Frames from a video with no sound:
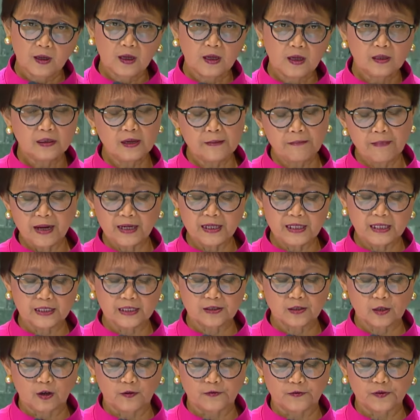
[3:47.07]
The
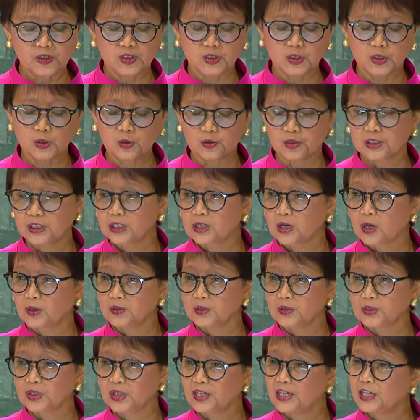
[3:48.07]
mandate of the Security
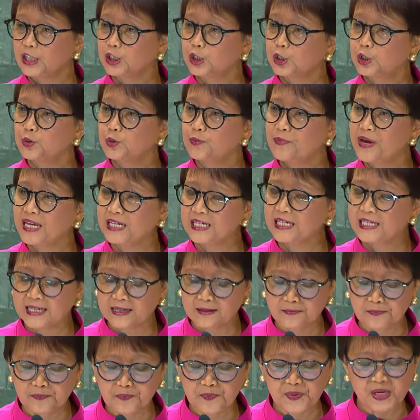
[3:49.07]
Council is to
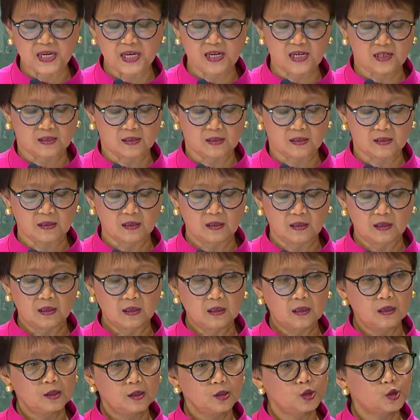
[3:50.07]
maintain peace,
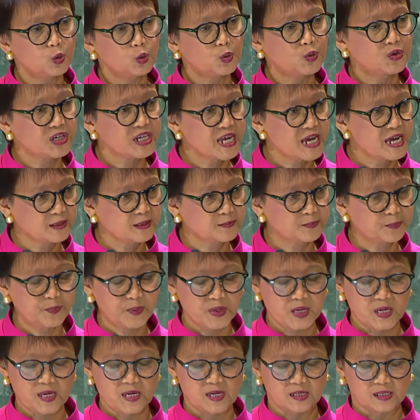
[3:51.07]
to create
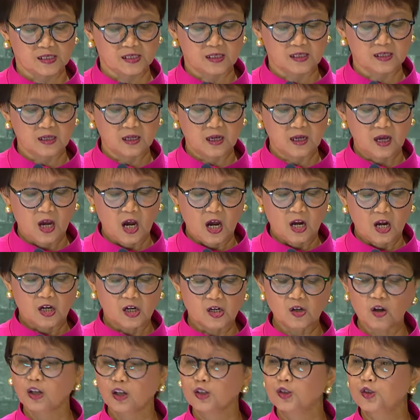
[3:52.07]
peace,
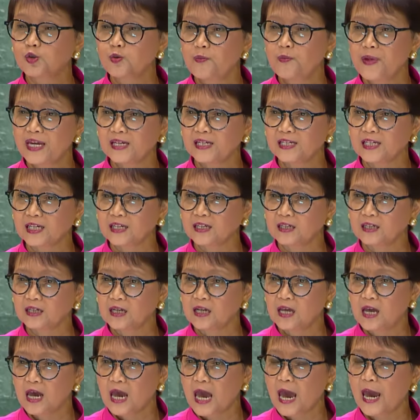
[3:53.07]
not to maintain
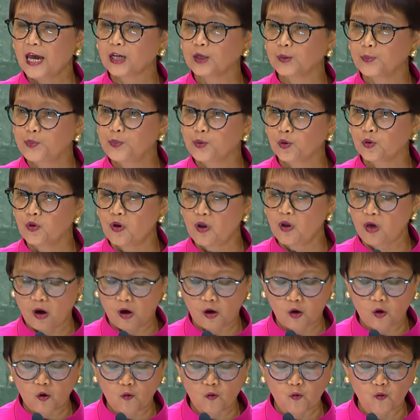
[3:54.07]
and
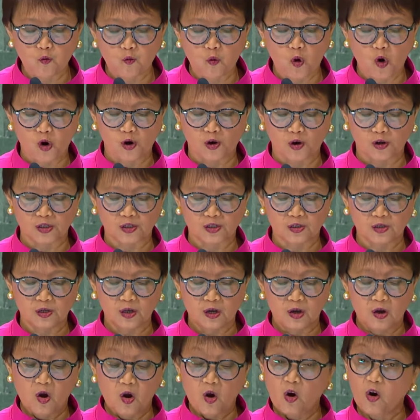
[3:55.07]
prolong wars,
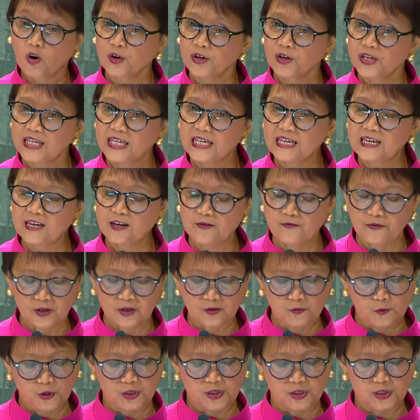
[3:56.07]
or
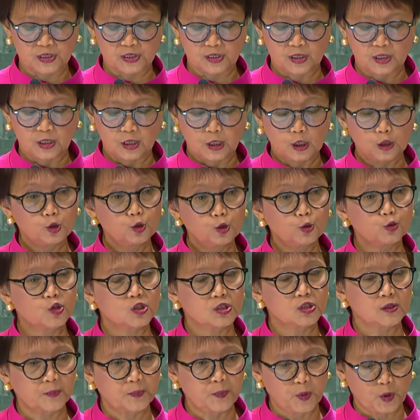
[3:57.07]
even worse, to
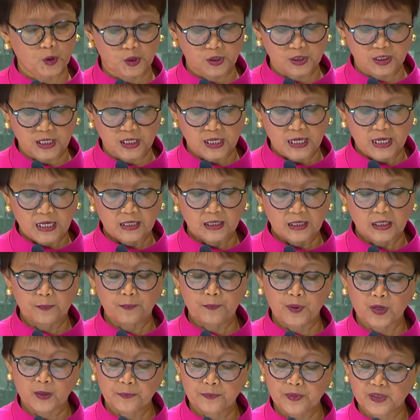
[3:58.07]
support the
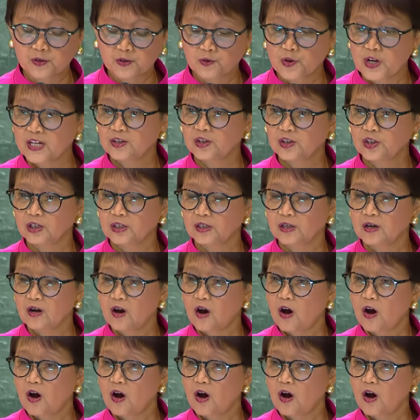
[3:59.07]
perpetrator